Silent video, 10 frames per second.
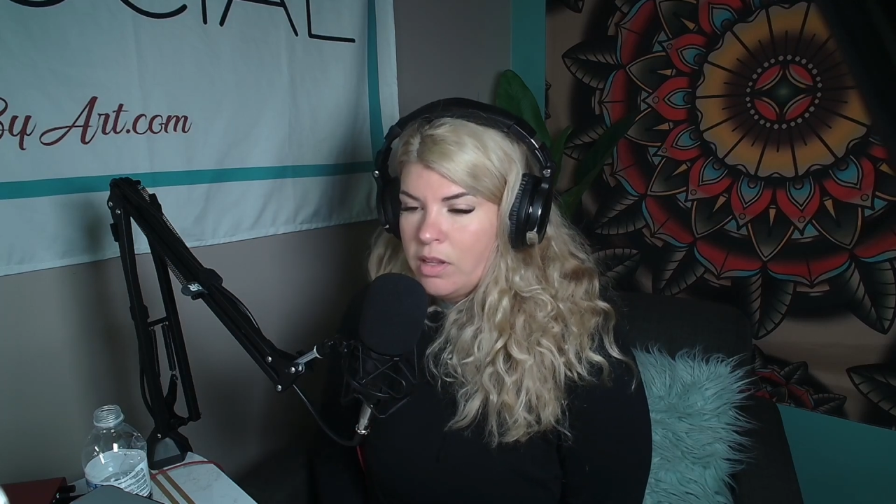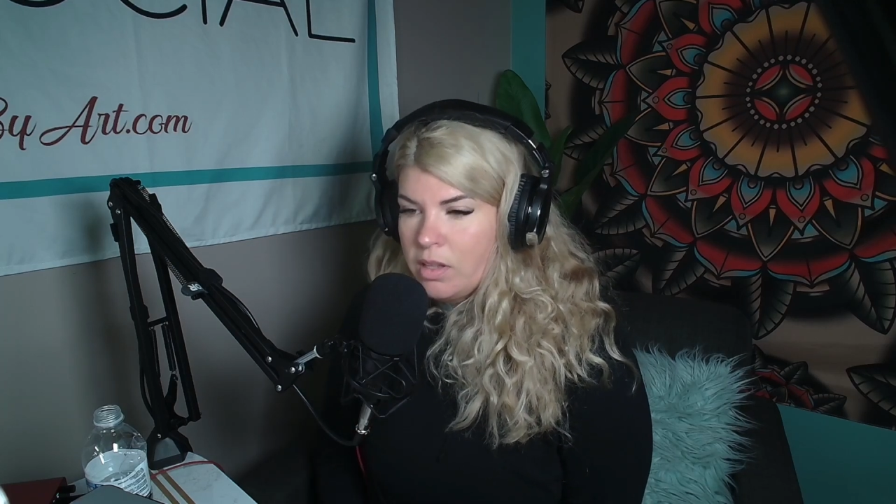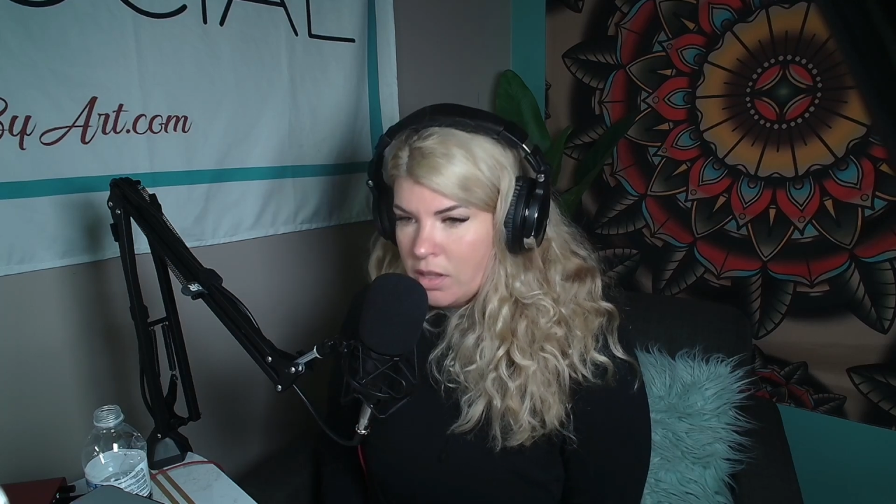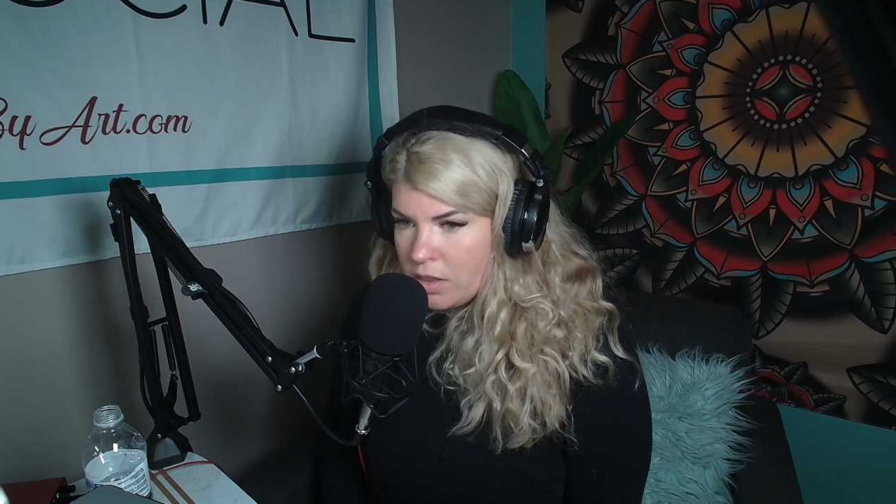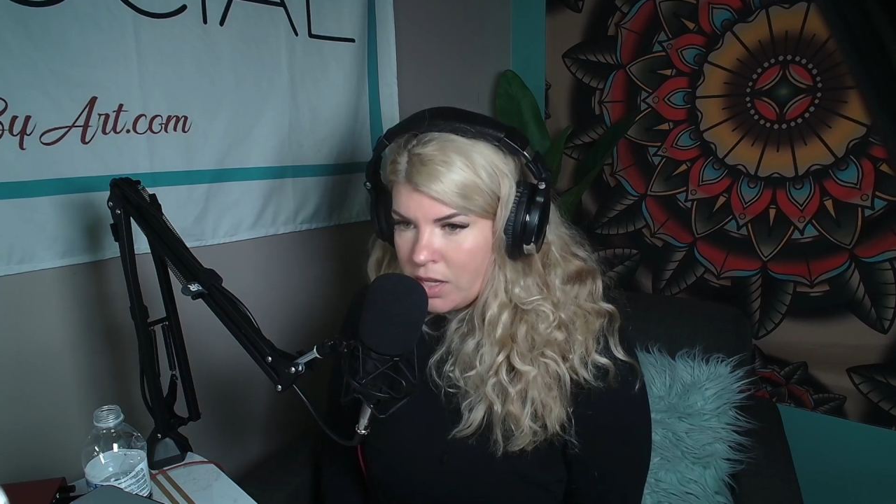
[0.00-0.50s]

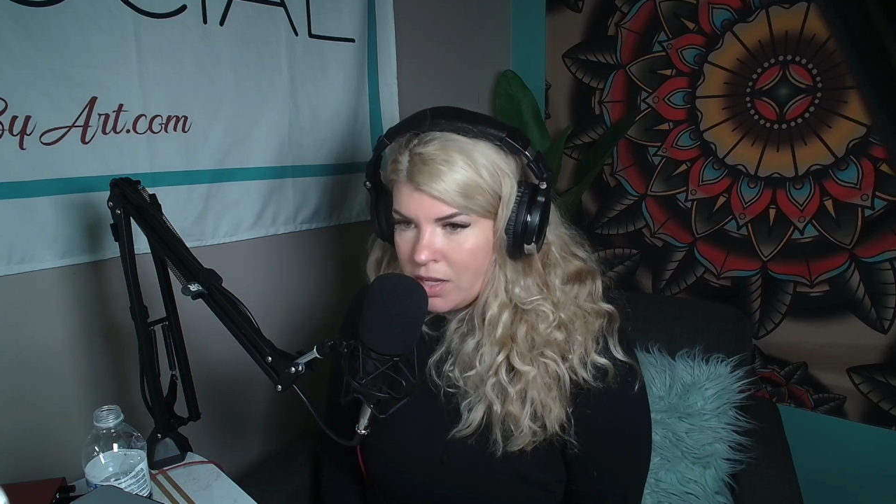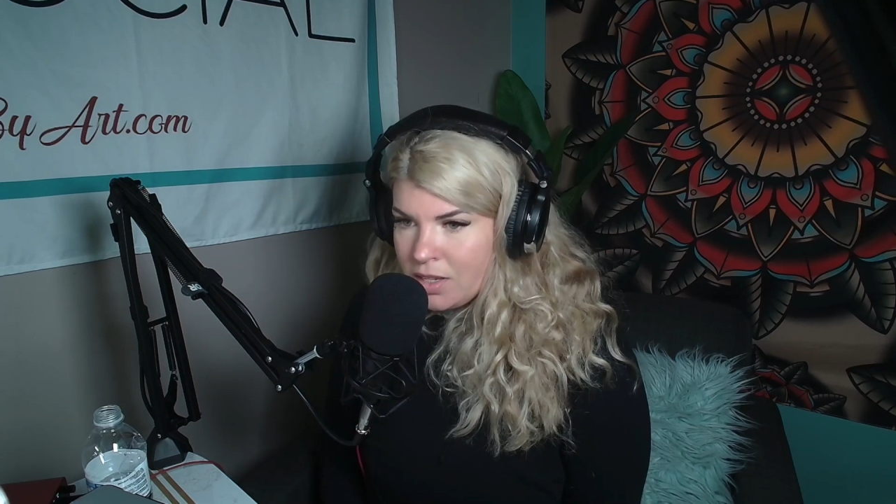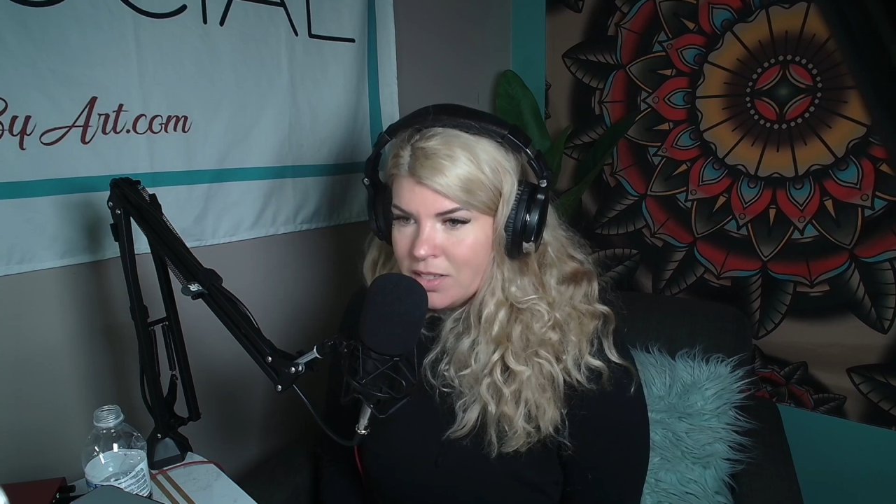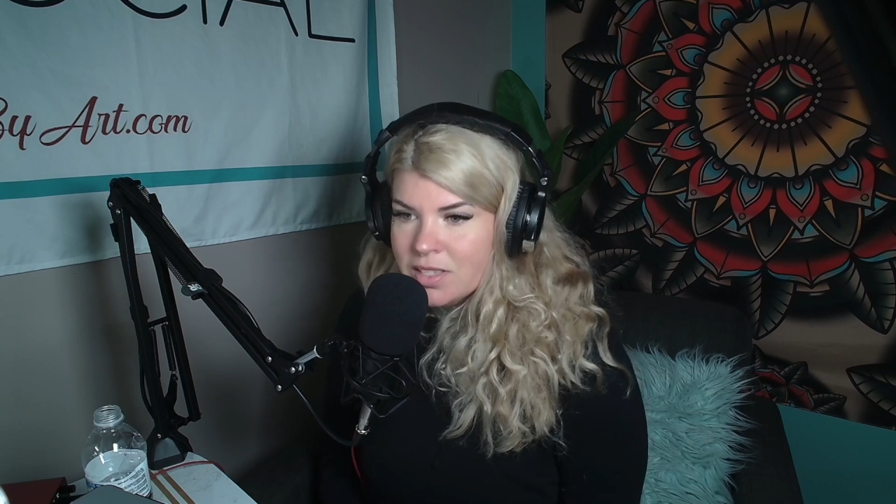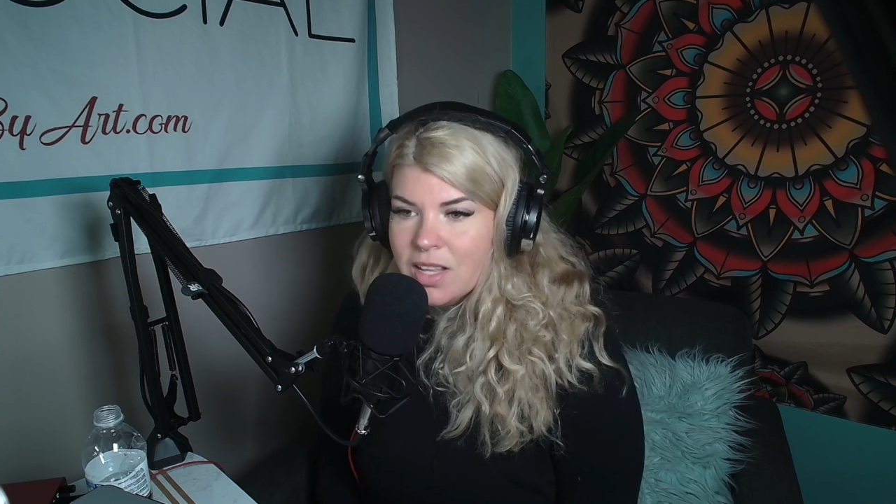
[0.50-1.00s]
the
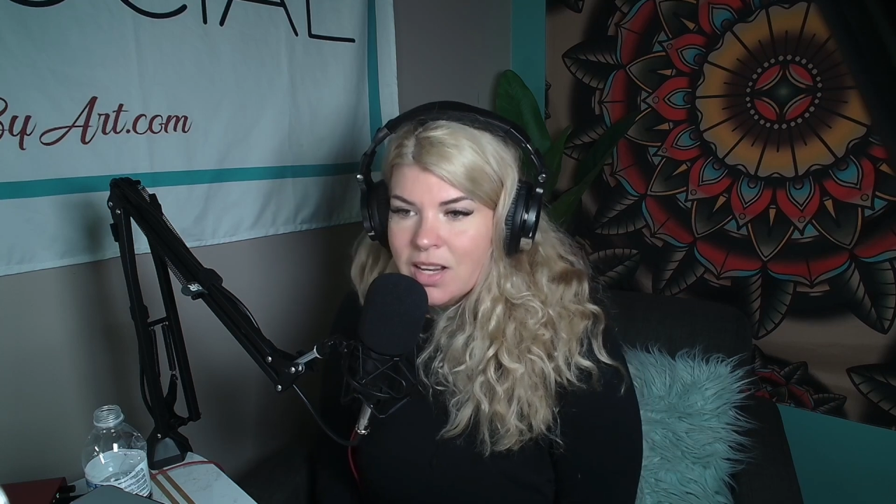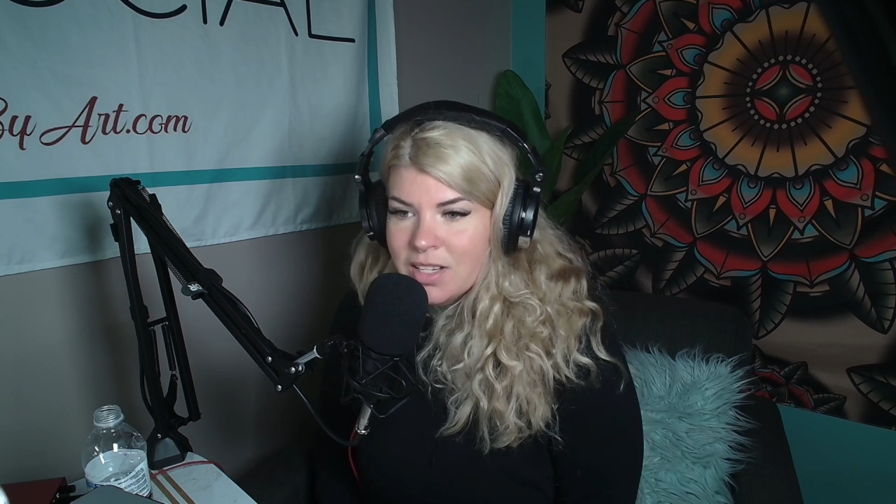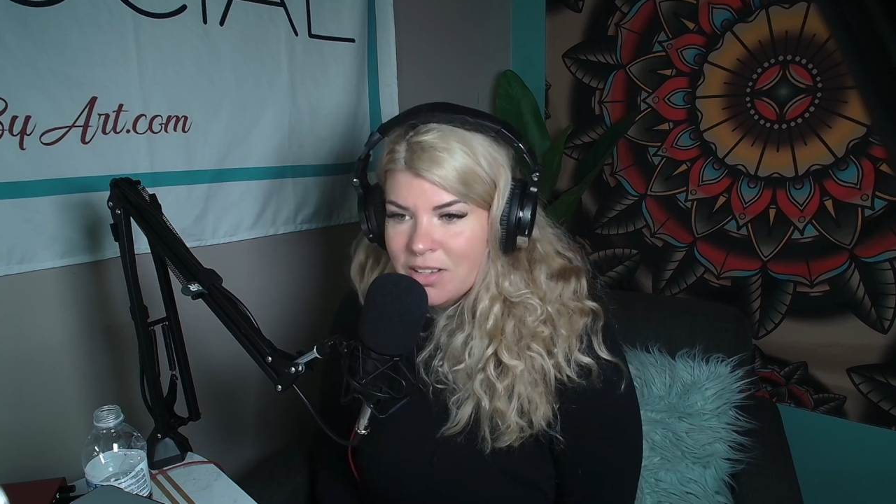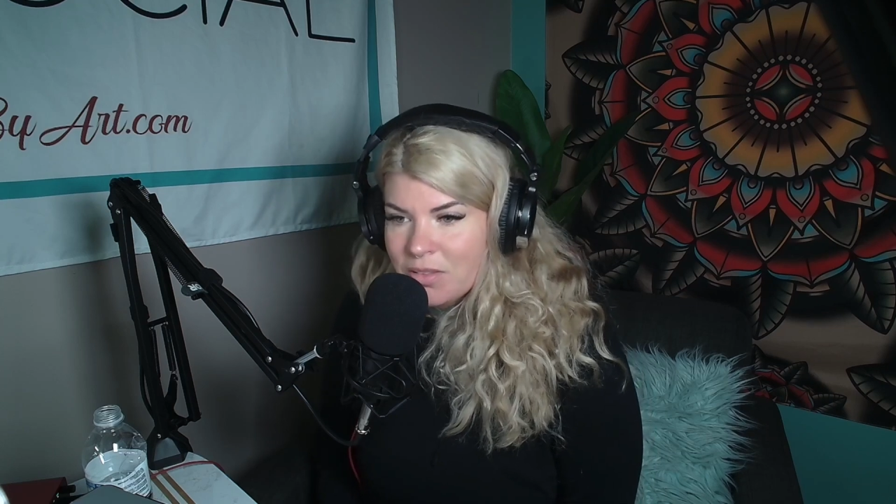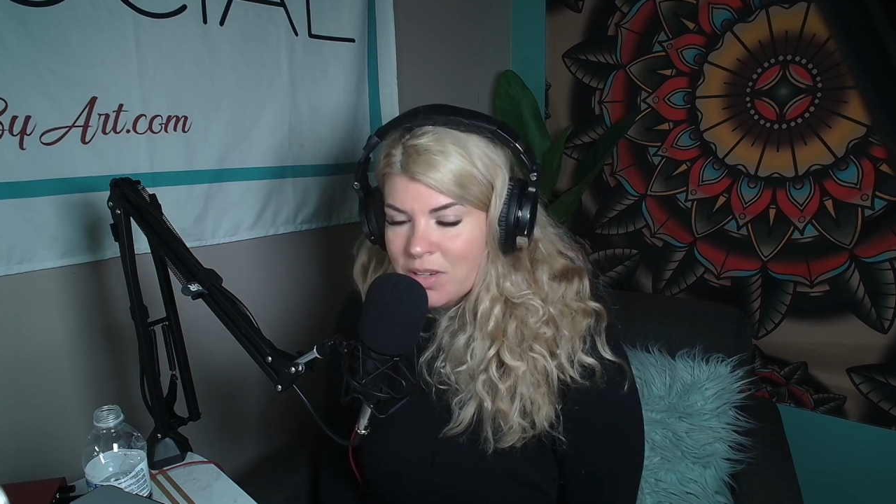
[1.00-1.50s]
things that I
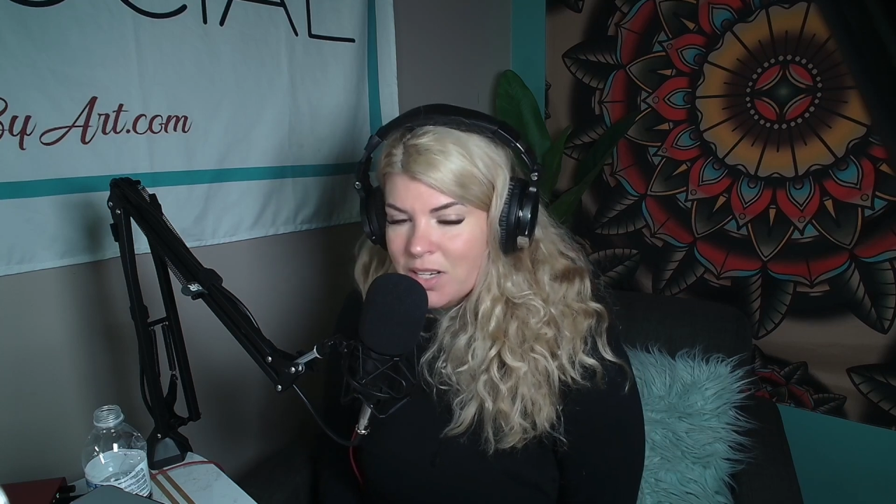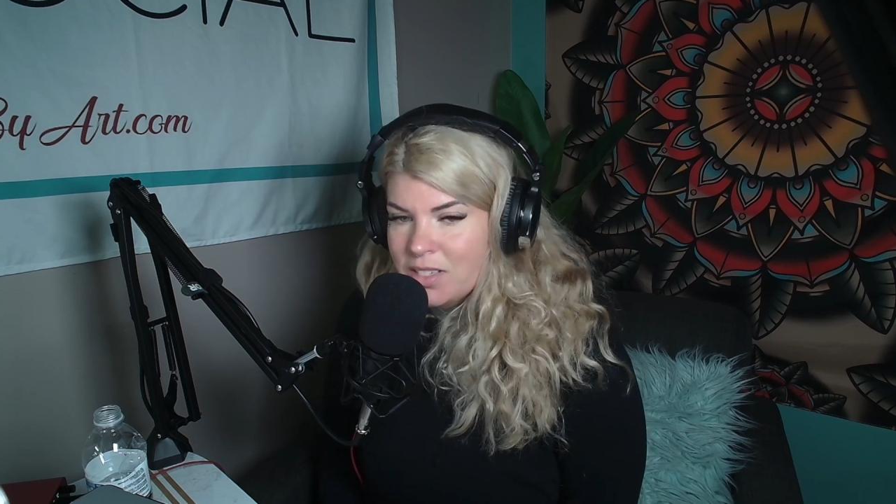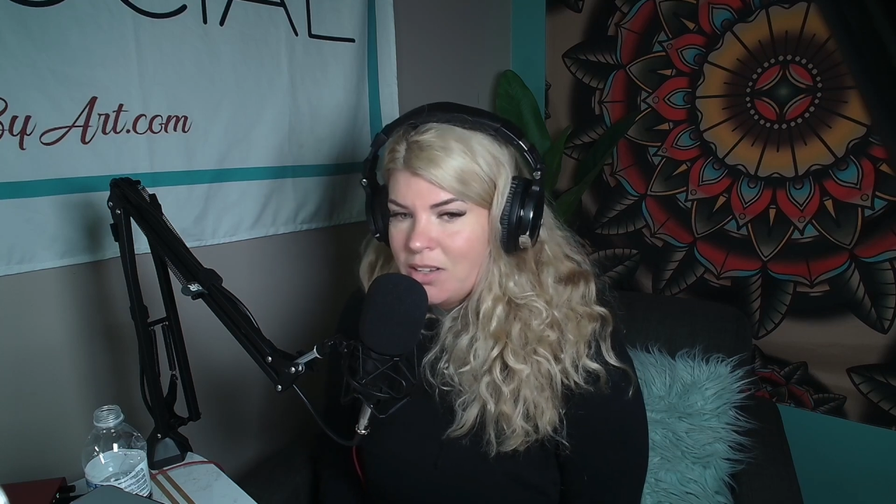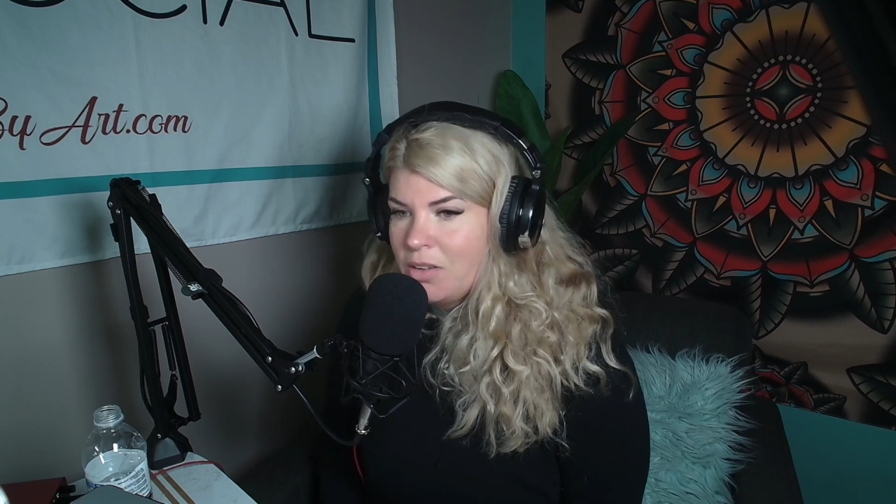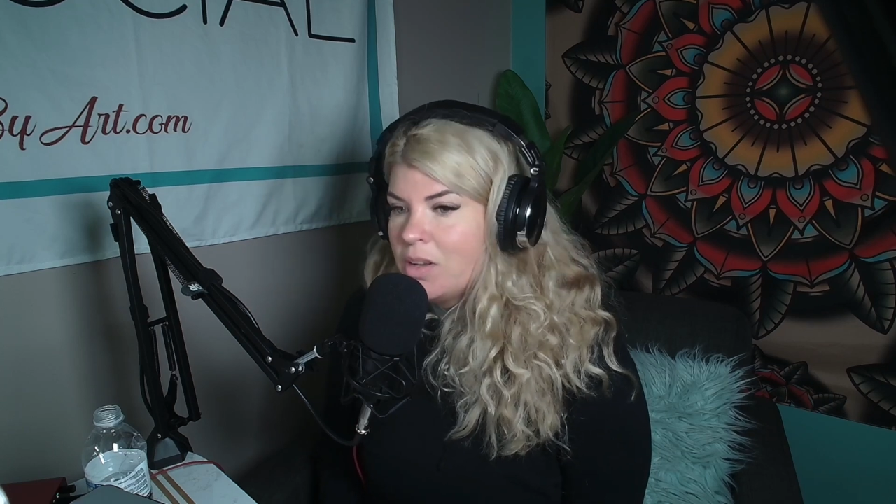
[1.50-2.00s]
don't want to
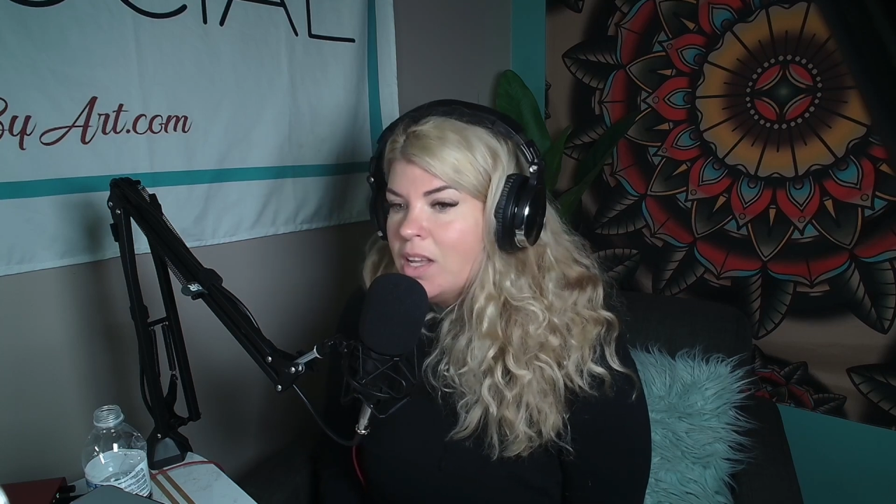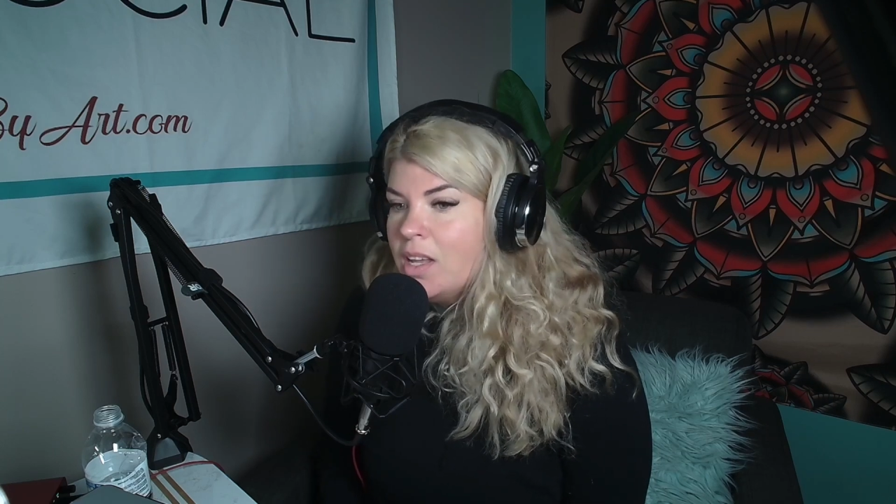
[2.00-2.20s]
do,